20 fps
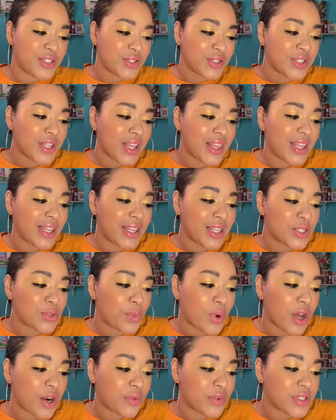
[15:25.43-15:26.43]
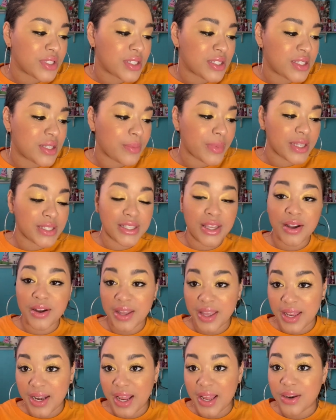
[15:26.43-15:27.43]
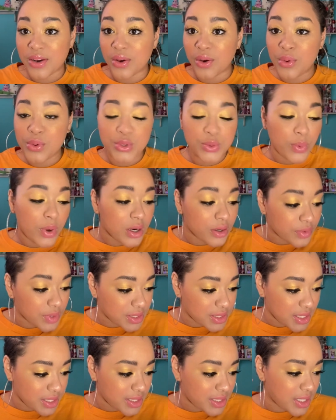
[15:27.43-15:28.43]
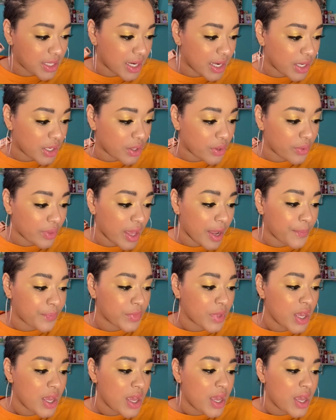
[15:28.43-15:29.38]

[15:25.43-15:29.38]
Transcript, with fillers: There's nothing this water resistant mascara can't handle. Oh, it's water resistant. I didn't know that.